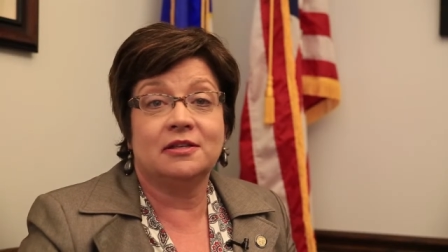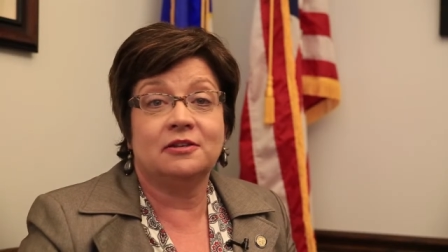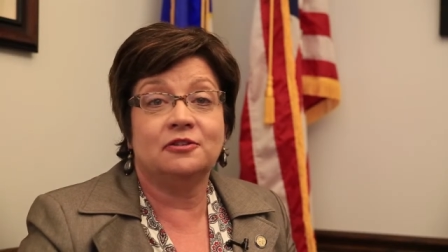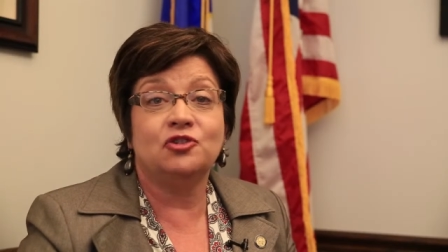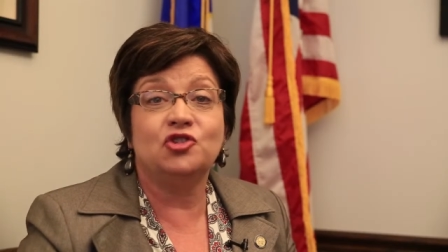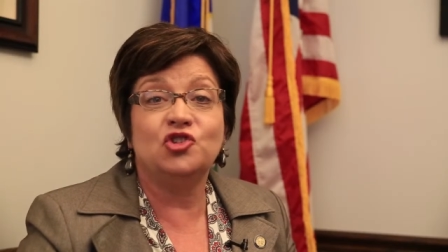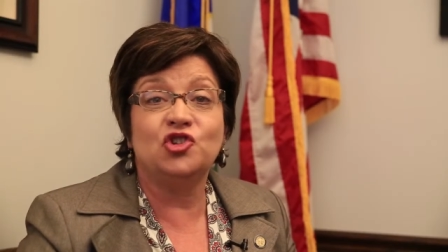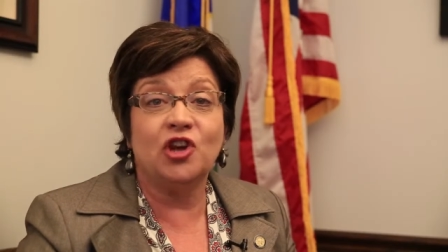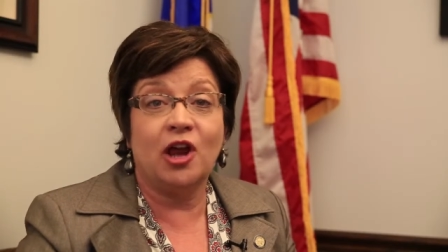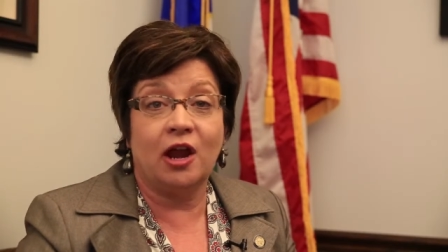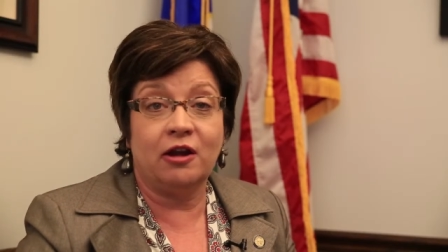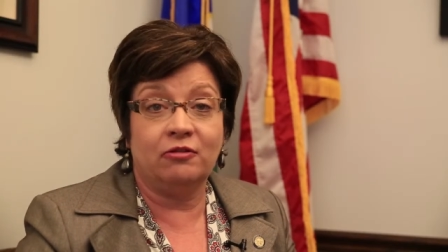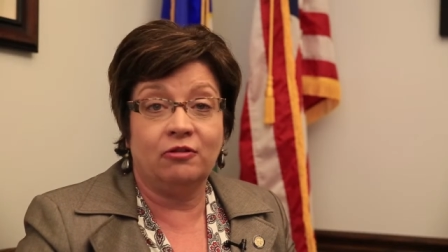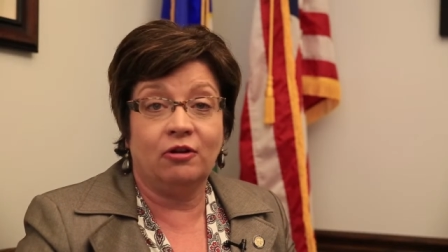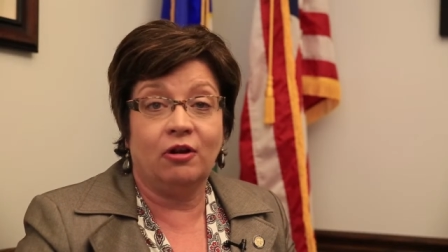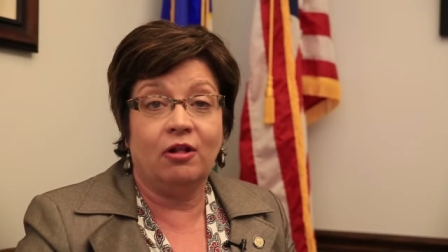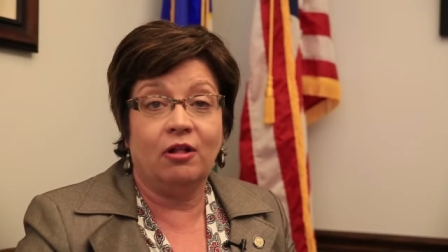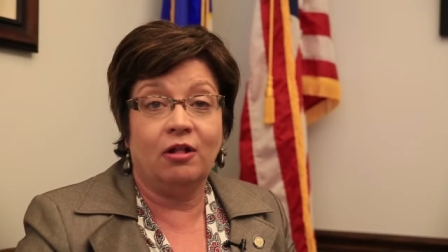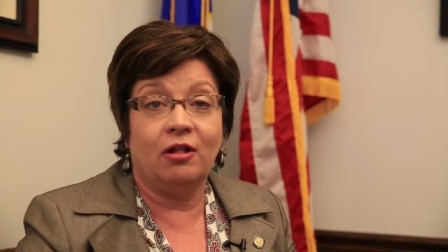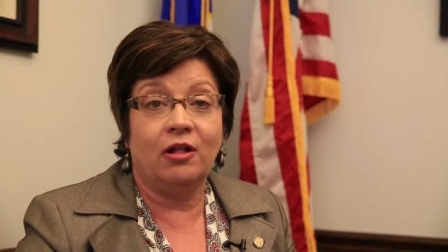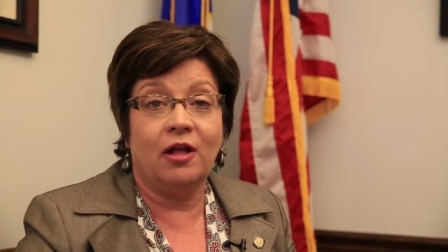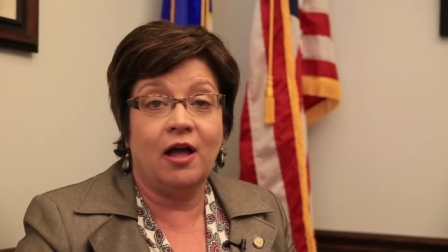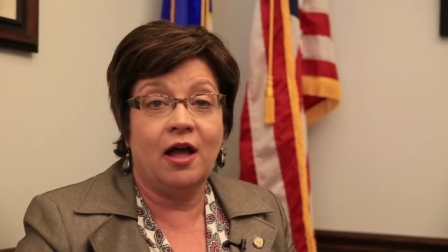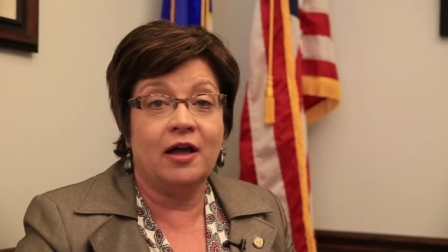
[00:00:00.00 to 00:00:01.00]
in
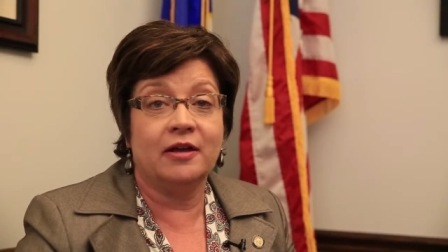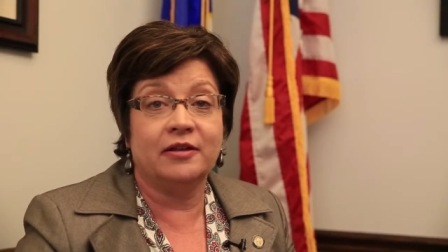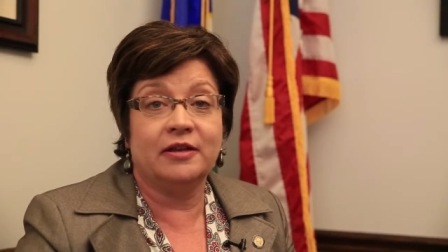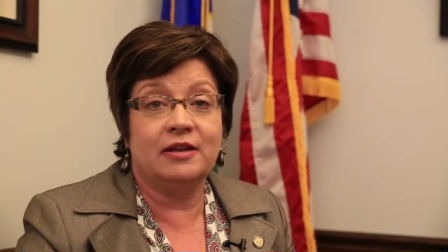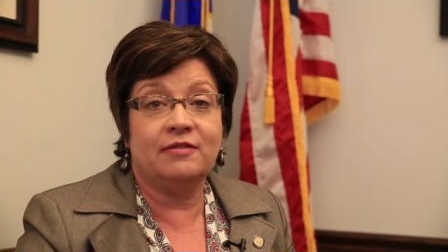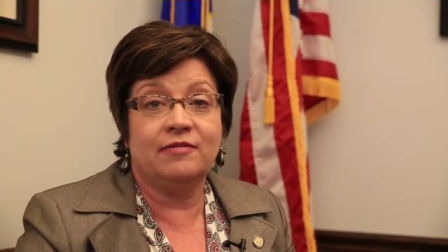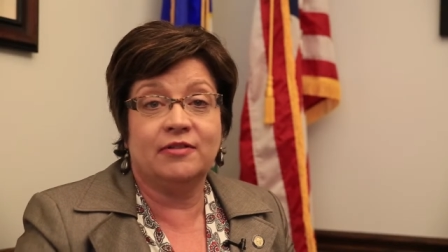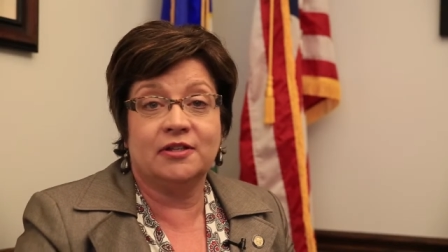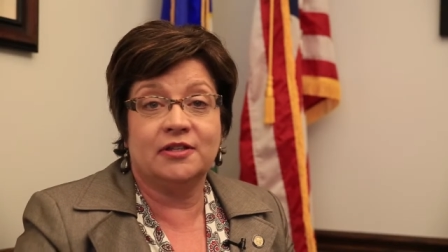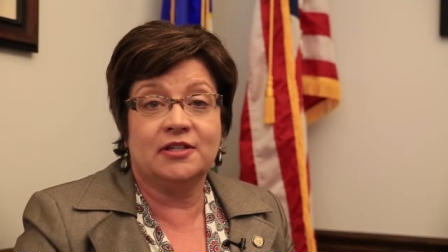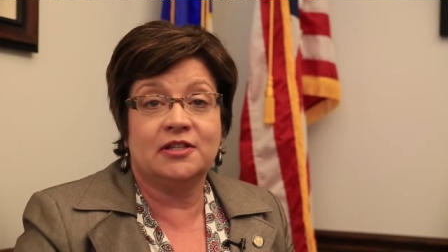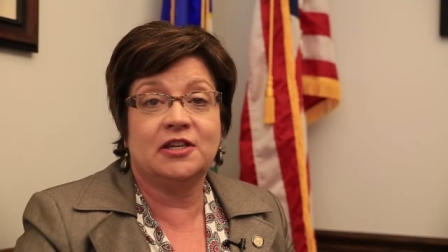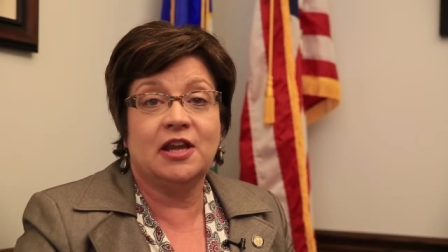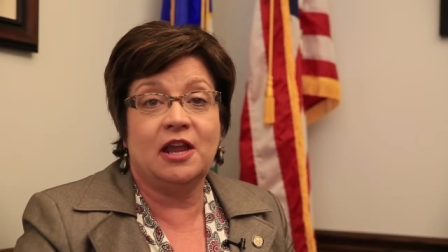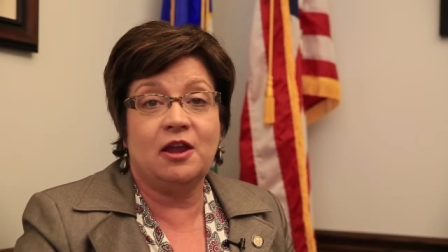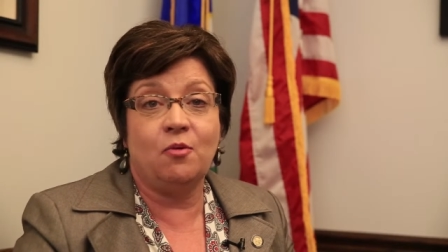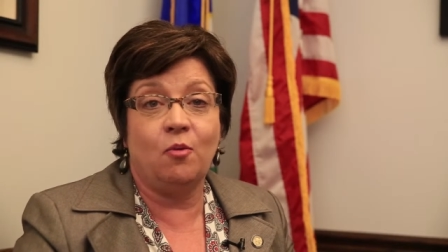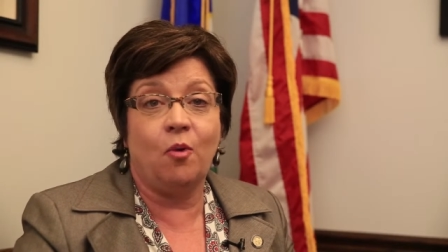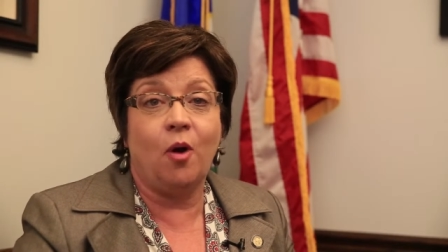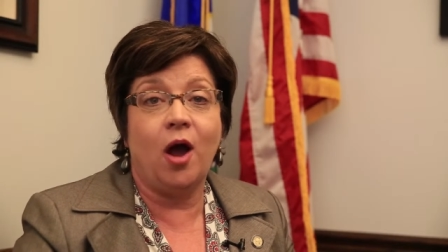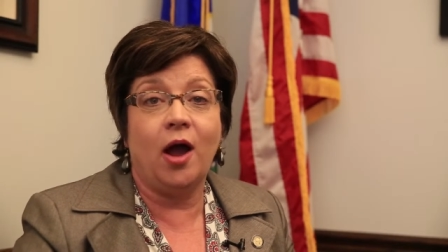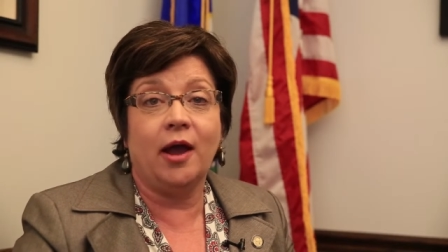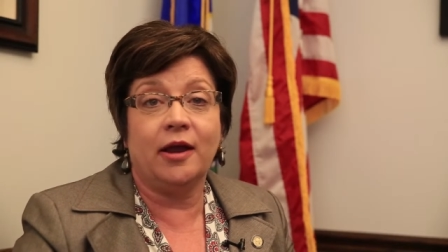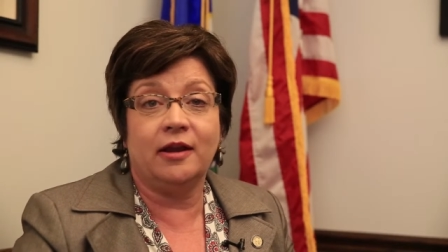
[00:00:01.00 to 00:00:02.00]
general, uh, even
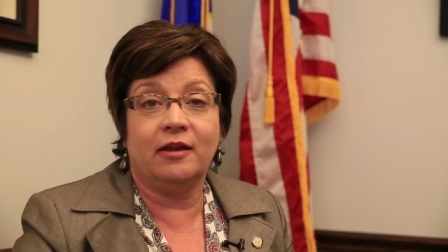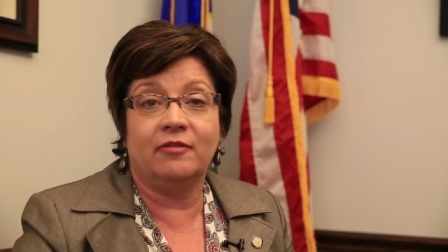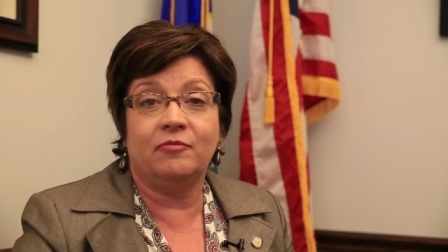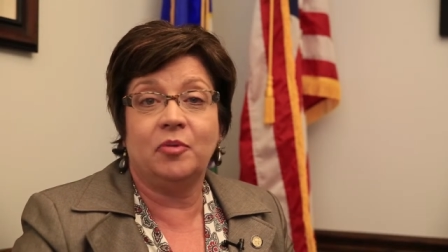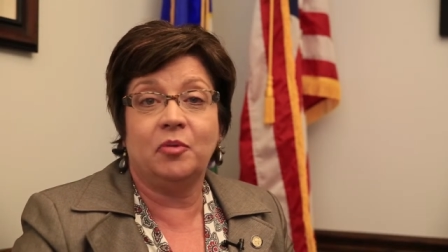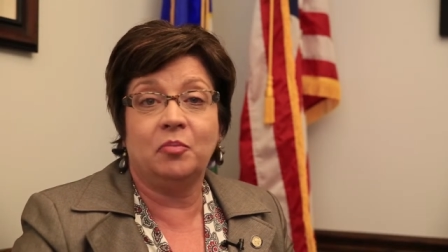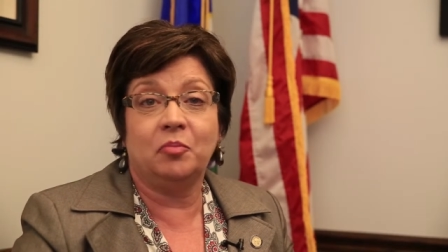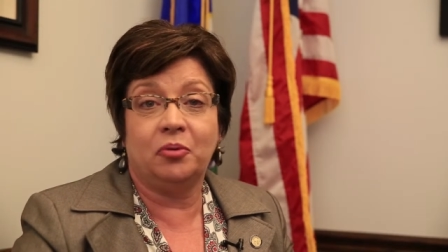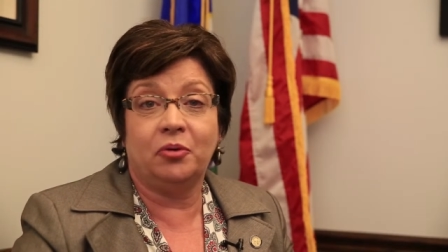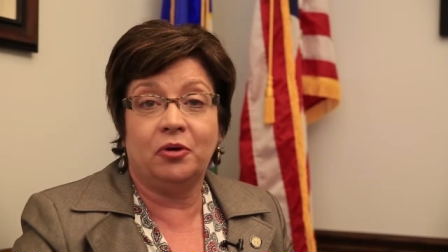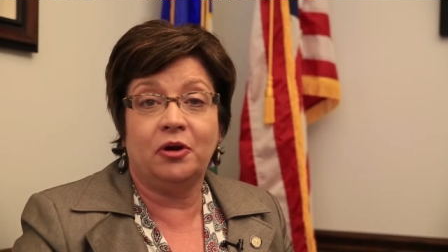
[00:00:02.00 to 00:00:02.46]
statewide, have been